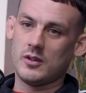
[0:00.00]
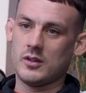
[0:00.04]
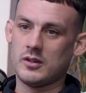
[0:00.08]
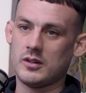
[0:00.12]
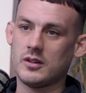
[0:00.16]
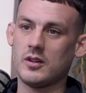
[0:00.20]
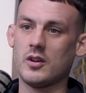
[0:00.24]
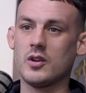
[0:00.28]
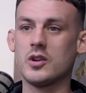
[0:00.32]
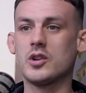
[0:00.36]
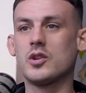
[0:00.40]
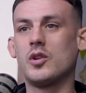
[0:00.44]

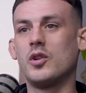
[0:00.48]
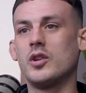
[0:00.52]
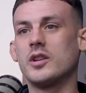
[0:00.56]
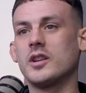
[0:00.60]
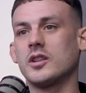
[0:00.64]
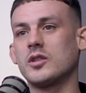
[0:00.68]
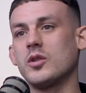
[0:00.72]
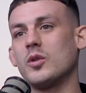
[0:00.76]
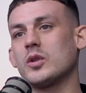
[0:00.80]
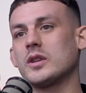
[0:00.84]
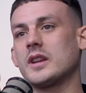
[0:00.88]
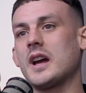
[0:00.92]
I kind of
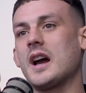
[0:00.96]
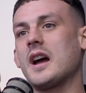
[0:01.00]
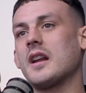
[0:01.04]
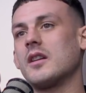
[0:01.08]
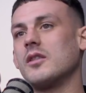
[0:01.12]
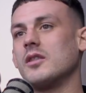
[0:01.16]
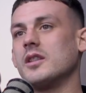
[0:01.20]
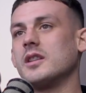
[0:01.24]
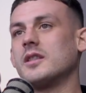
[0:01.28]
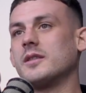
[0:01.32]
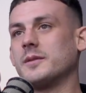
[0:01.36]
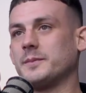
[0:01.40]
took that
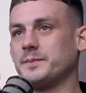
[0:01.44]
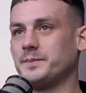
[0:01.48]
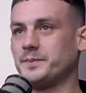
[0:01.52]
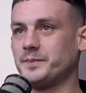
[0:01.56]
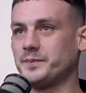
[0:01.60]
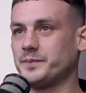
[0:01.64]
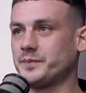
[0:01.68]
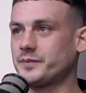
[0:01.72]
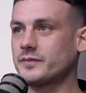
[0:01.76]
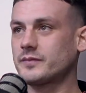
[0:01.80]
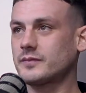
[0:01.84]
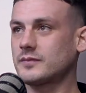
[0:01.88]
like
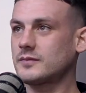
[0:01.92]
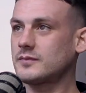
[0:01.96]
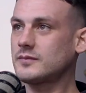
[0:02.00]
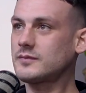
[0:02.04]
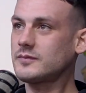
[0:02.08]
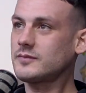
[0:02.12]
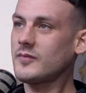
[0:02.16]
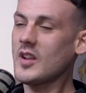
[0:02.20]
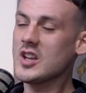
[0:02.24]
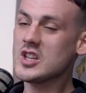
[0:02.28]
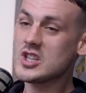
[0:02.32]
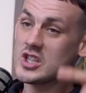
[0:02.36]

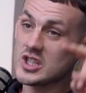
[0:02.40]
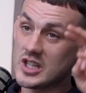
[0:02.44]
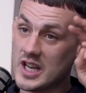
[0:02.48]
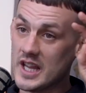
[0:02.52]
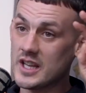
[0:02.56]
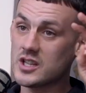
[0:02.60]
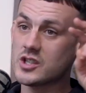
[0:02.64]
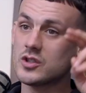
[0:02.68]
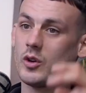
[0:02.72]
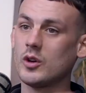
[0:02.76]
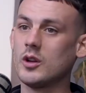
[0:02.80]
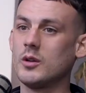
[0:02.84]
slick
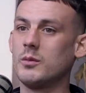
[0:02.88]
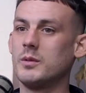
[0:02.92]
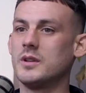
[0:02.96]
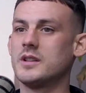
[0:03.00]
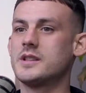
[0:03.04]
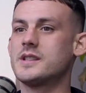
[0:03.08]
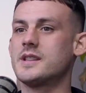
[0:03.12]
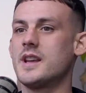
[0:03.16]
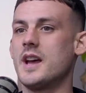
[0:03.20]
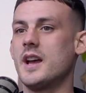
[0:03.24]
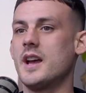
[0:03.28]
style, we'll say.